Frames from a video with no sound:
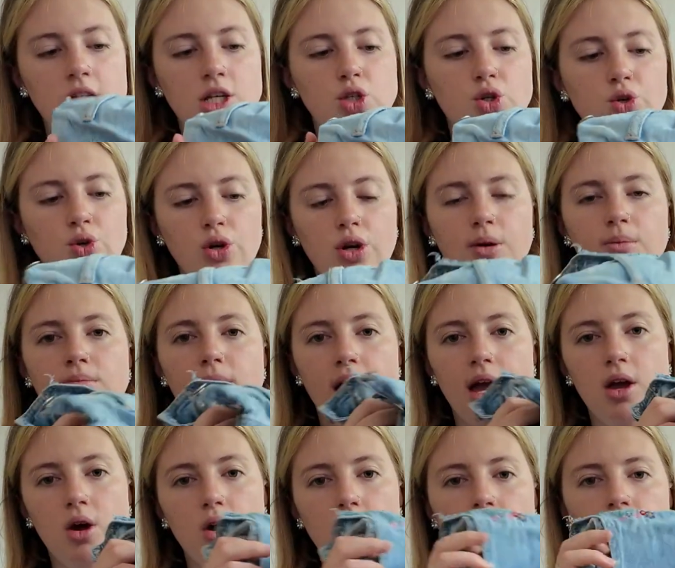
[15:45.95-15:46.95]
I took
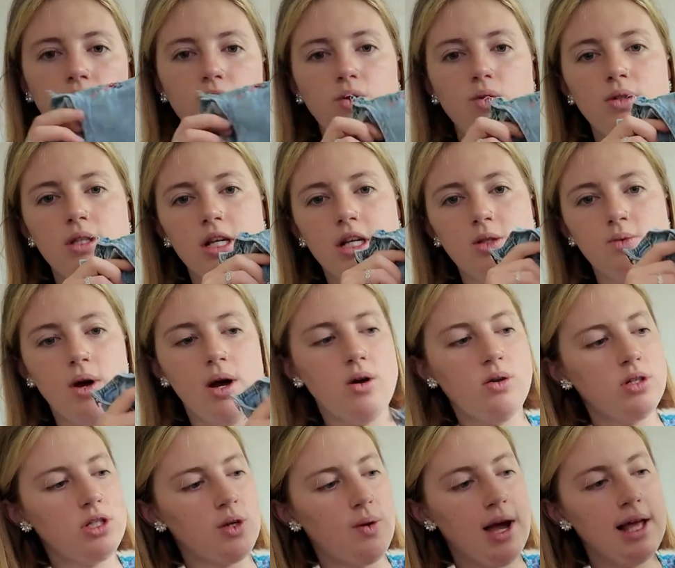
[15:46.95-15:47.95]
my overalls as
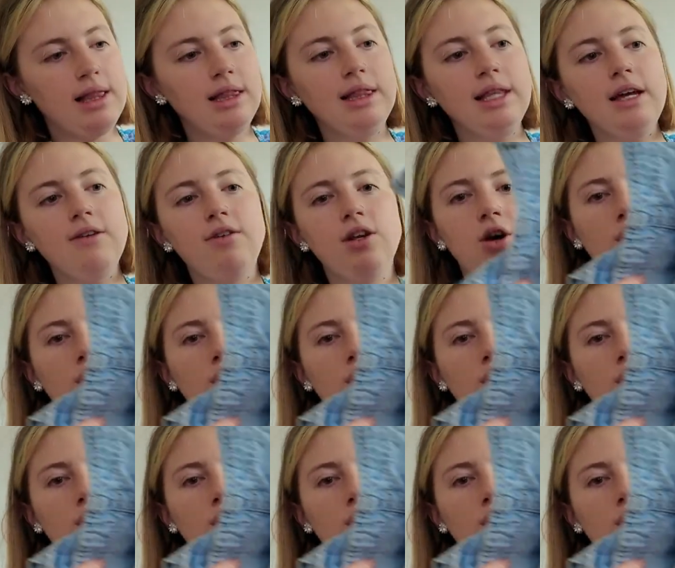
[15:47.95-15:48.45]
well. So I live